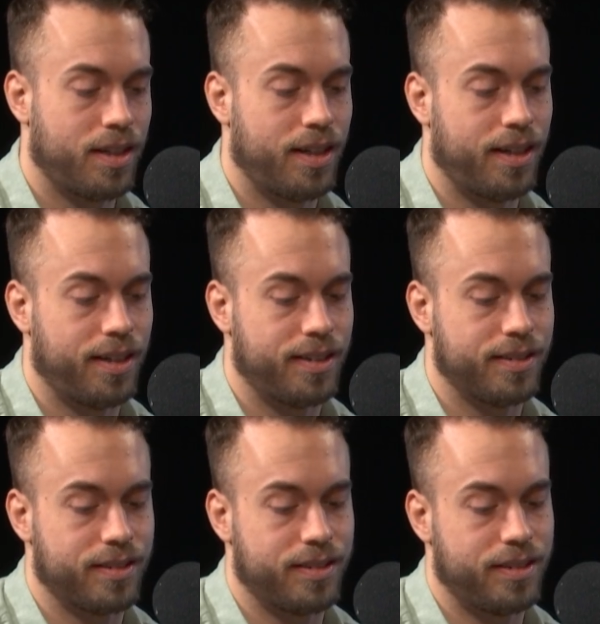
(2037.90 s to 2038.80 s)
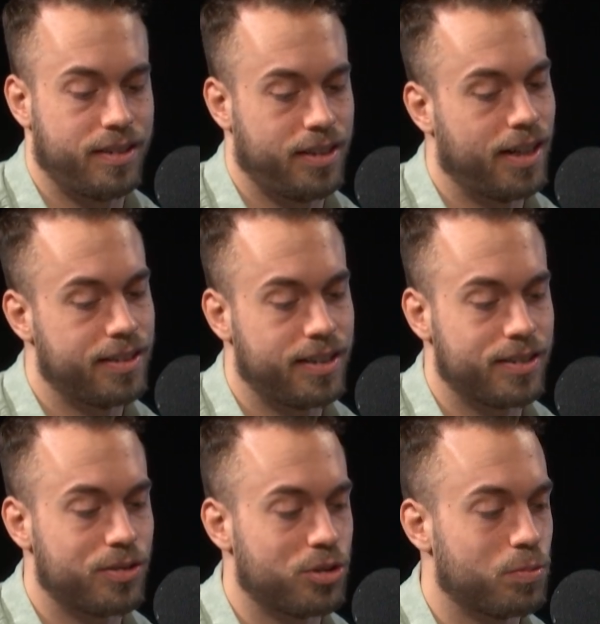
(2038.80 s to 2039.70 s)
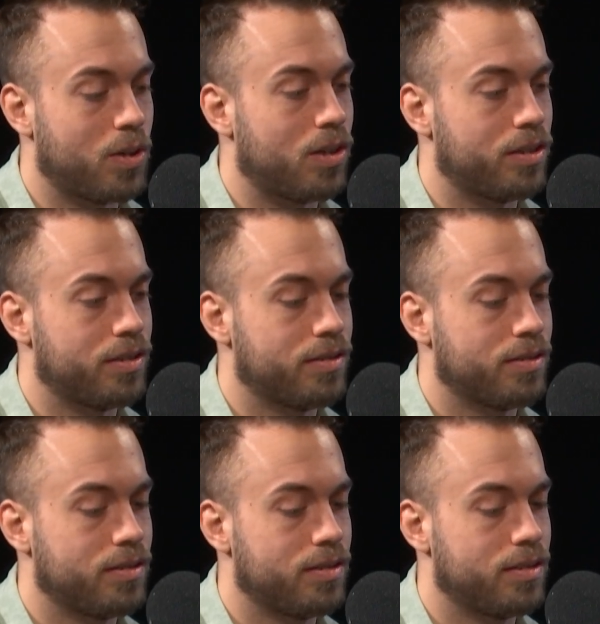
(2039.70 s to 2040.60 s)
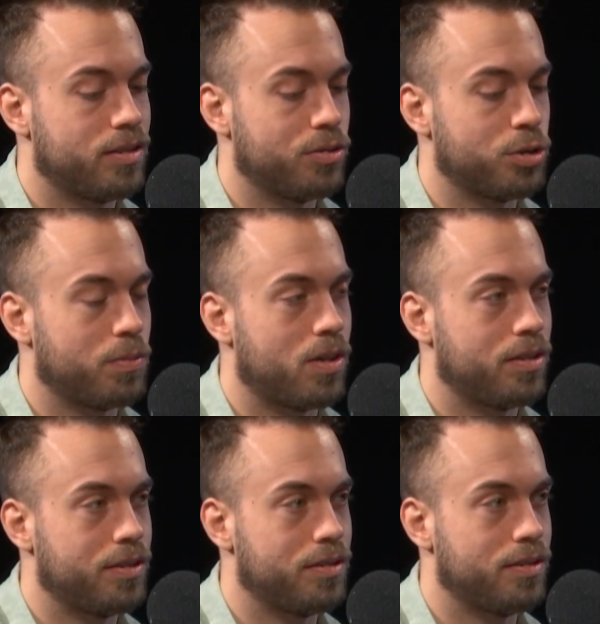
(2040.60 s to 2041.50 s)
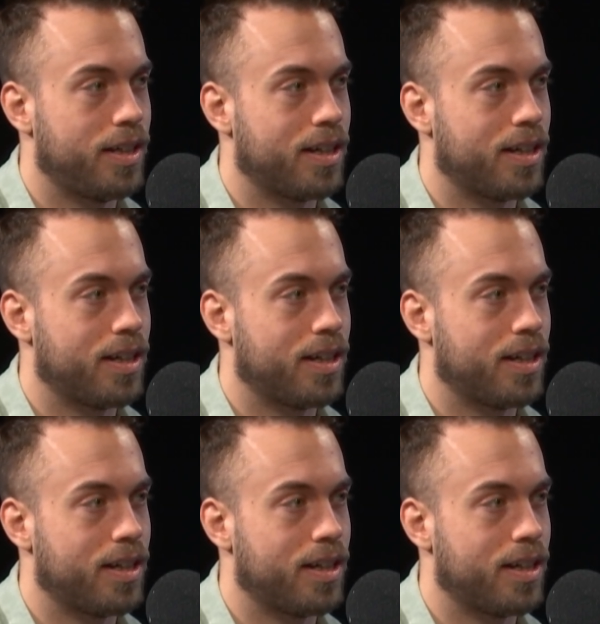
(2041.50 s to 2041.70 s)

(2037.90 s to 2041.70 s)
And yeah, take those small little